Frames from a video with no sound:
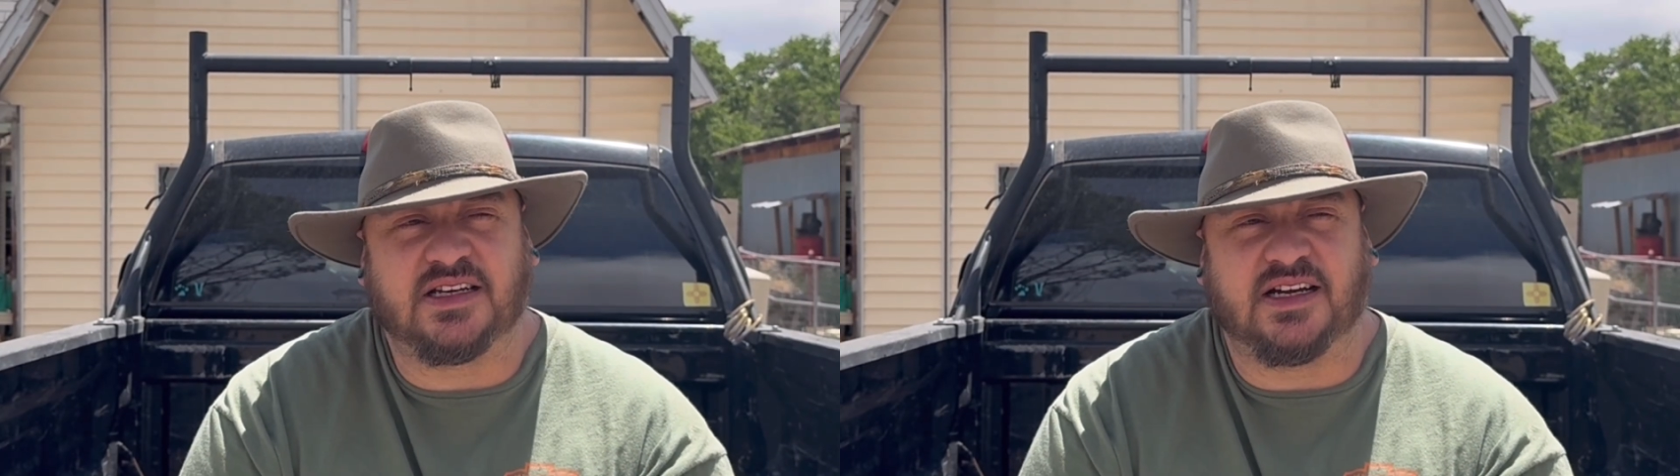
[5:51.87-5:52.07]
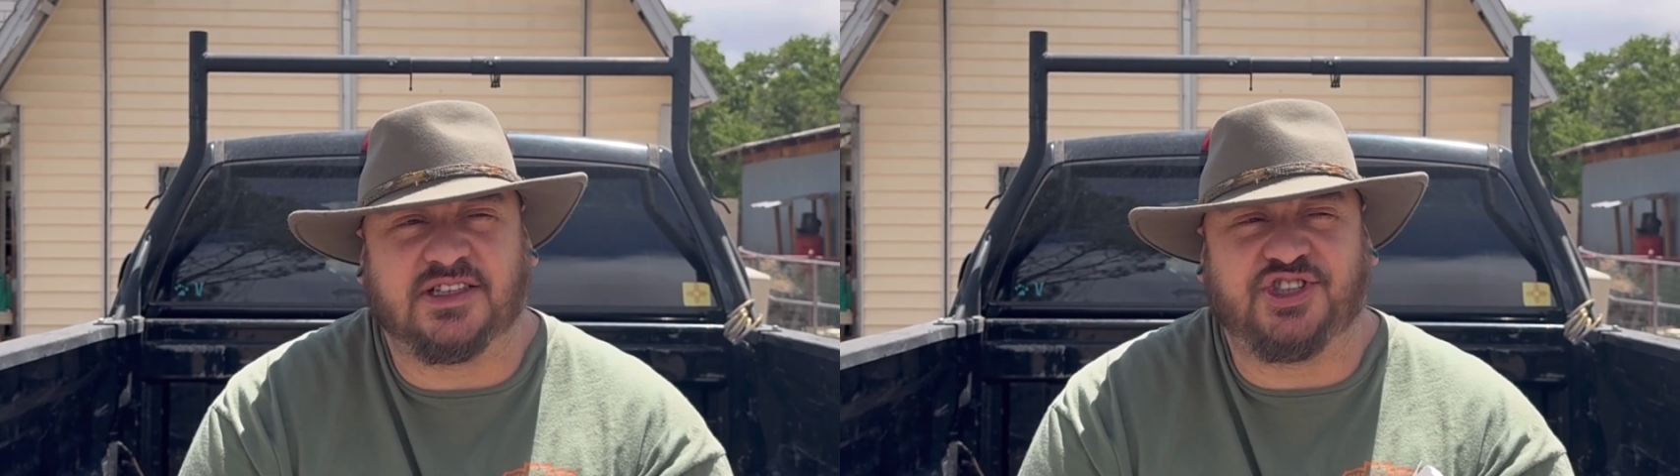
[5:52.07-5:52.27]

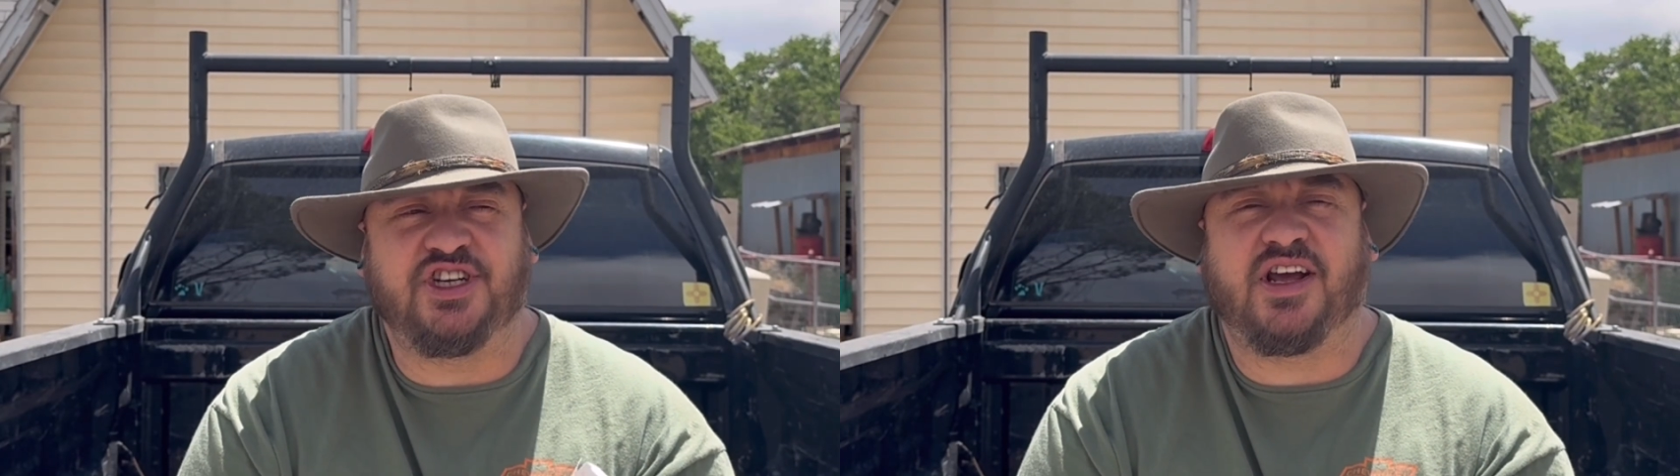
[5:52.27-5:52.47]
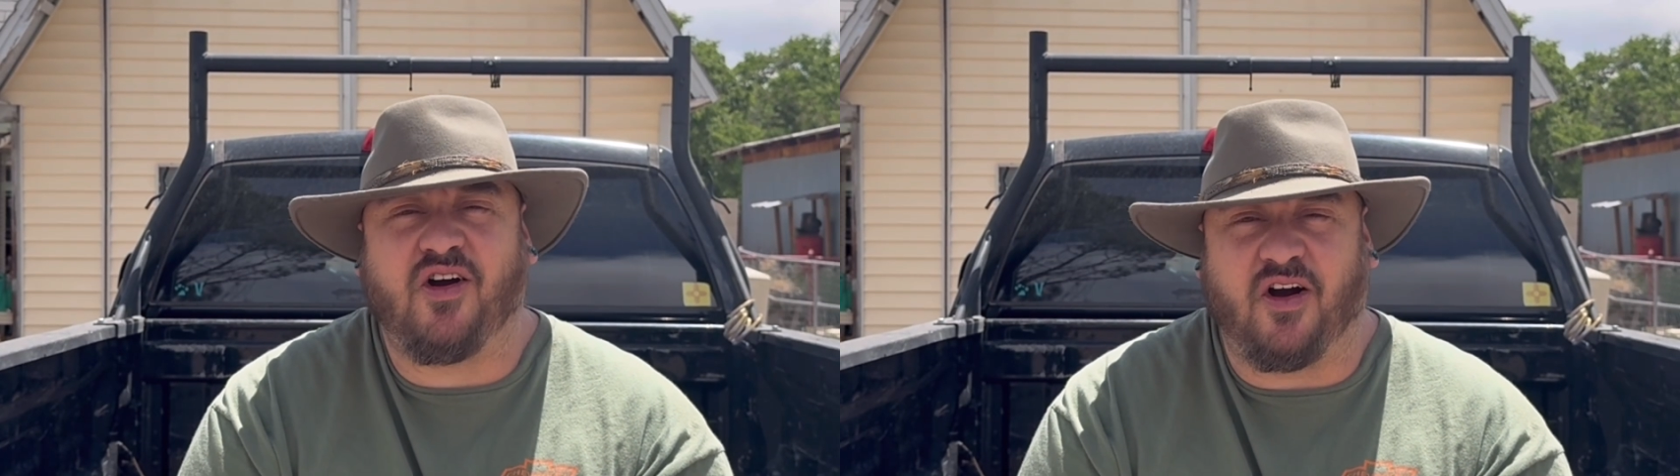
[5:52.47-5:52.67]
a
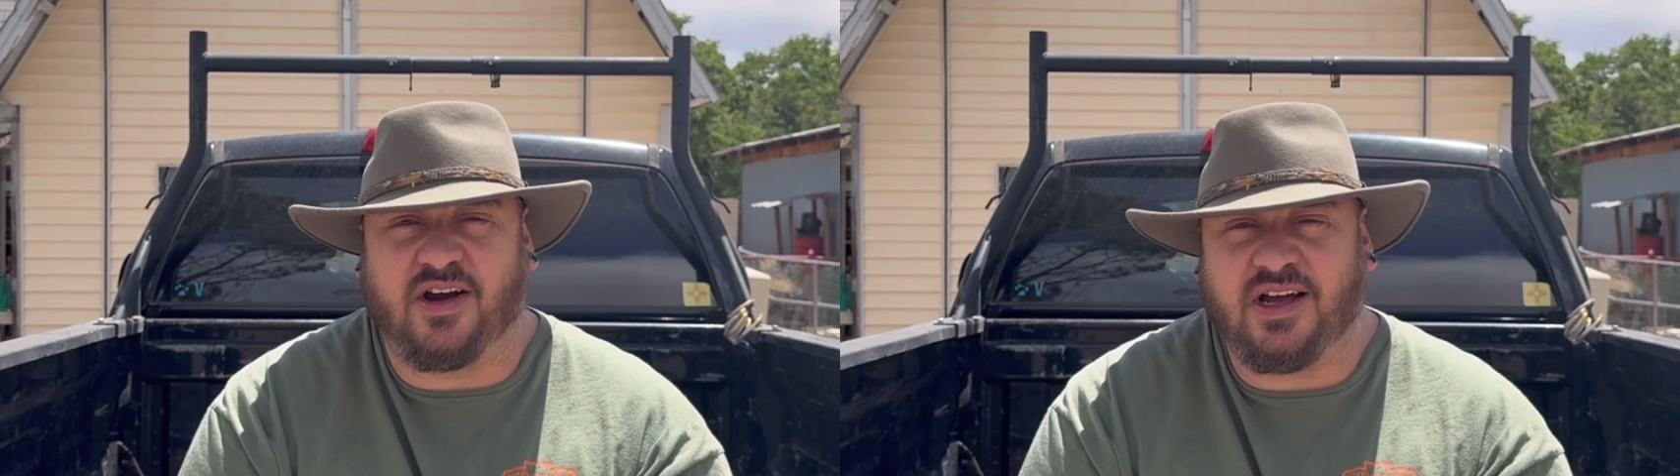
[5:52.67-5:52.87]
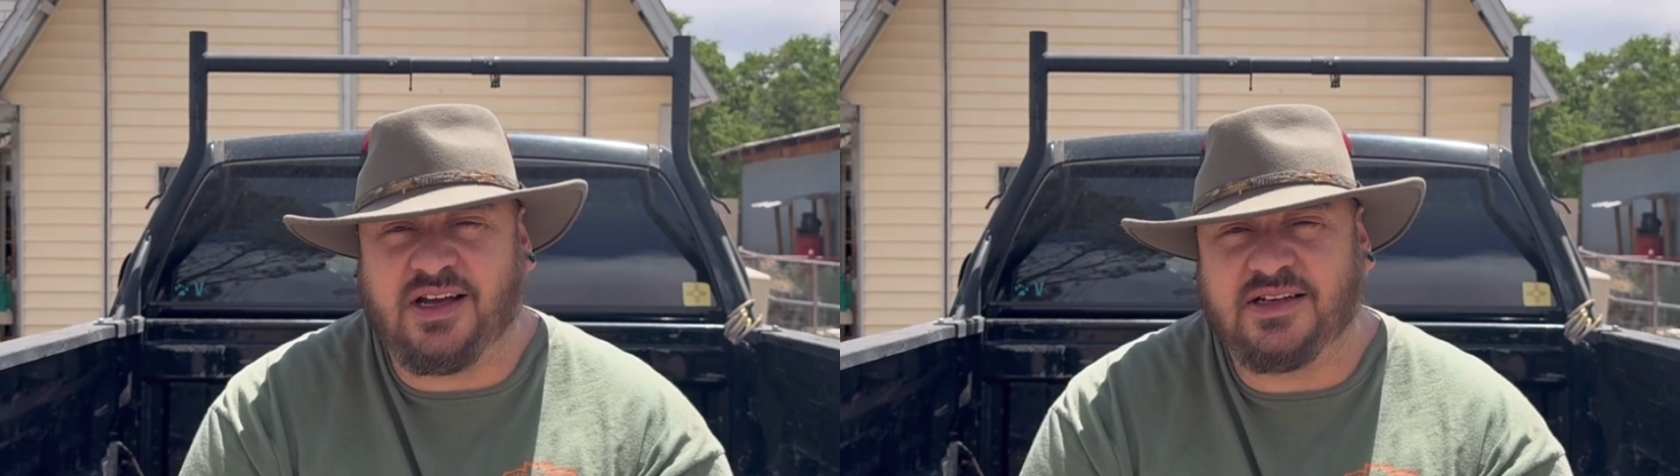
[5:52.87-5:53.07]

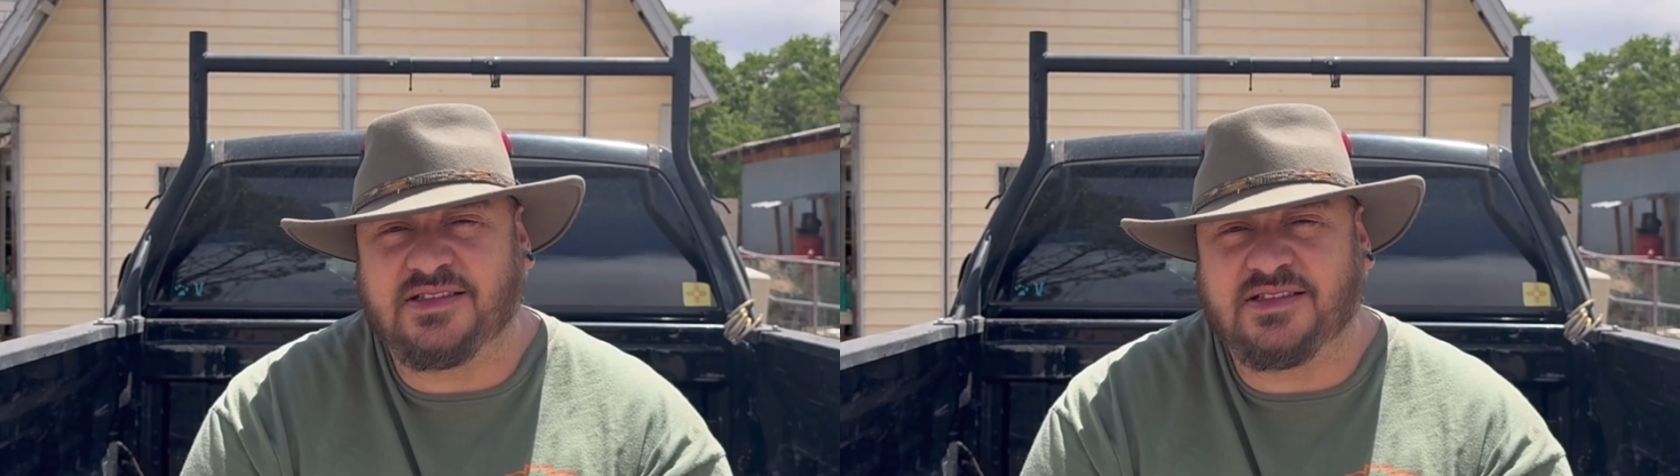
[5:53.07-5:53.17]
G-Carta,